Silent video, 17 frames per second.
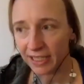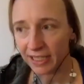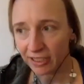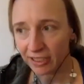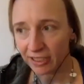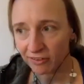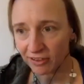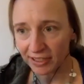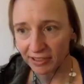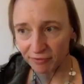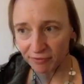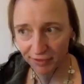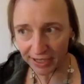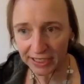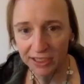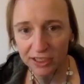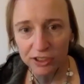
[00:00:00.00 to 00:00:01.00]
it's like
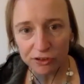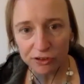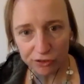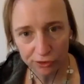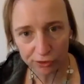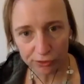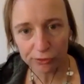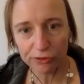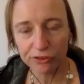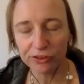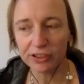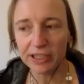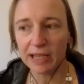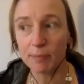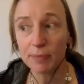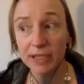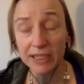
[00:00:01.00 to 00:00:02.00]
finding a
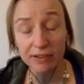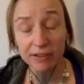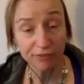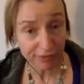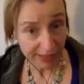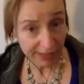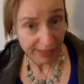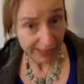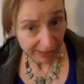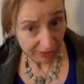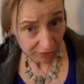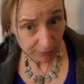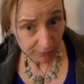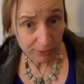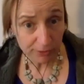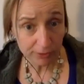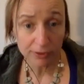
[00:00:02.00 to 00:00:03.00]
solution and being
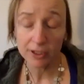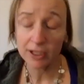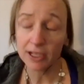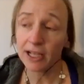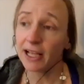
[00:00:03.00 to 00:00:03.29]
flexible